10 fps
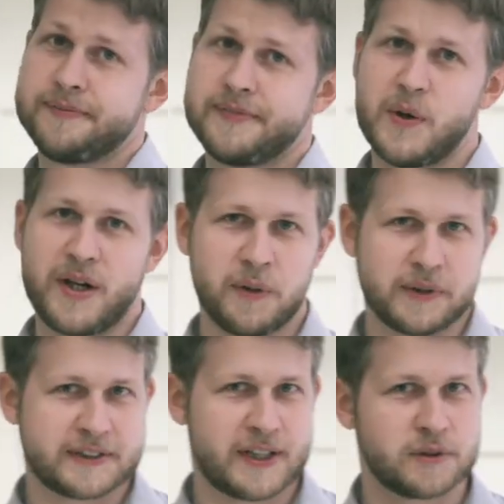Now I know
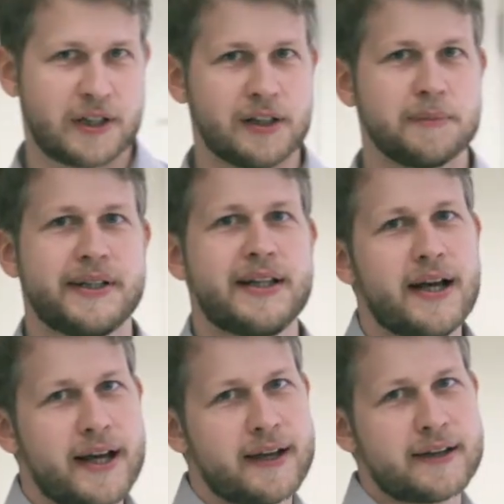this sounds a little bit
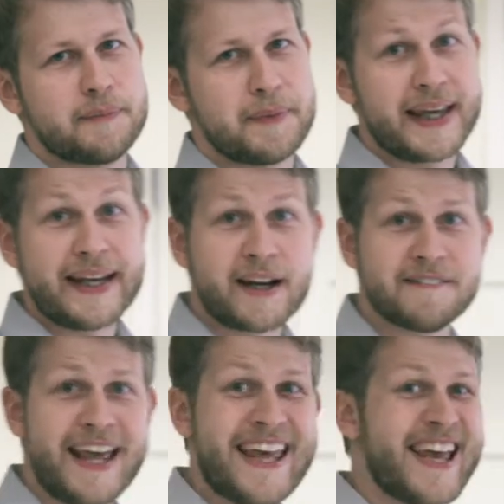like the beginning of
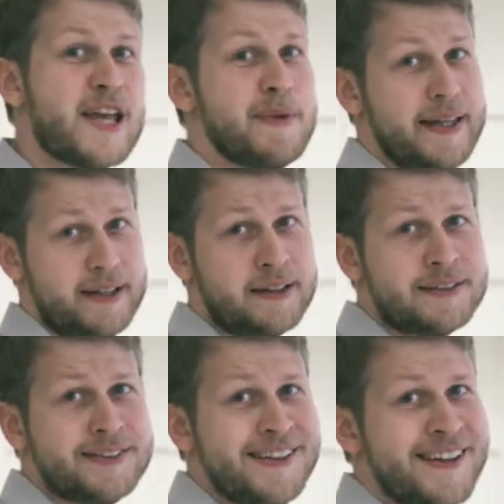an AA meeting,
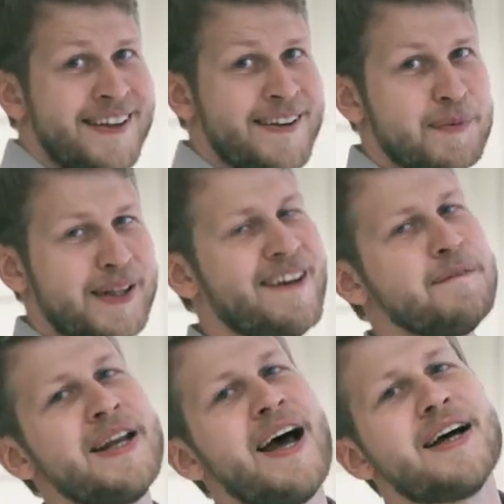but I've
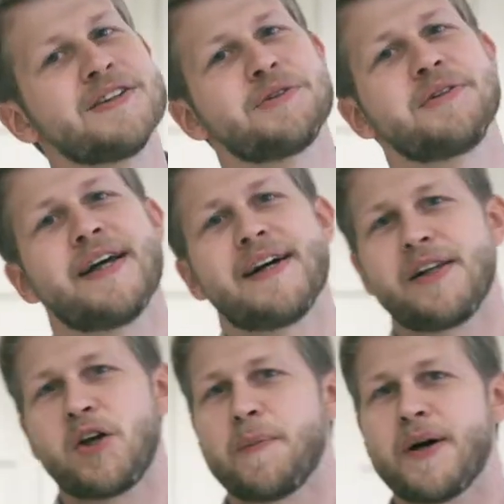been asked to tell
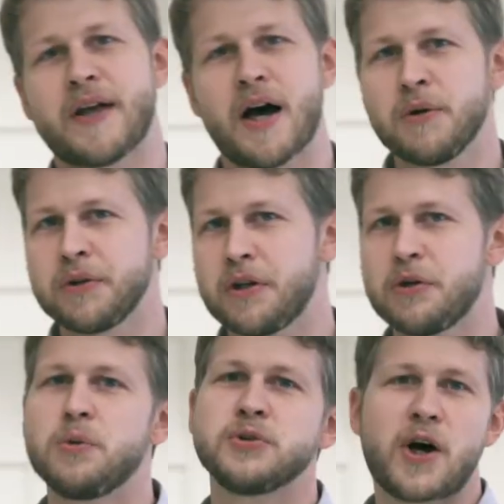you about how to
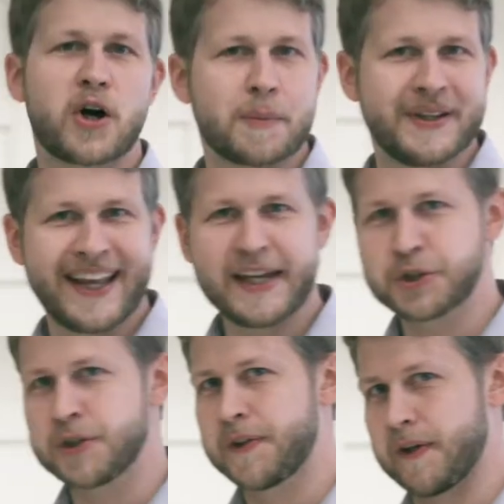use
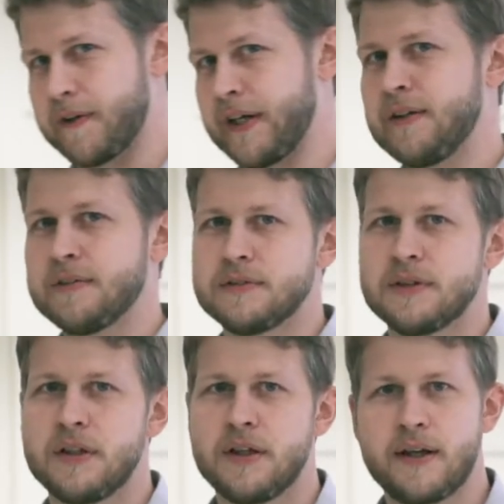argumentation theory
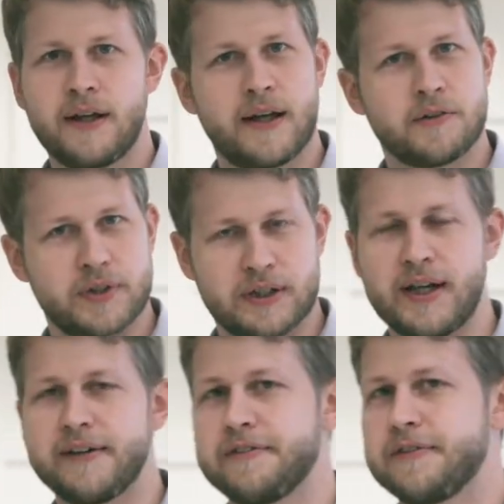in real
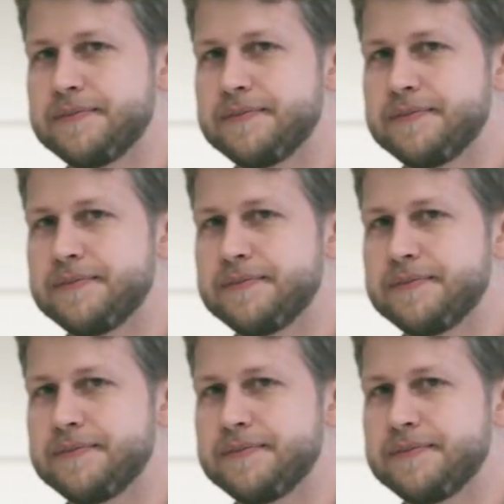life.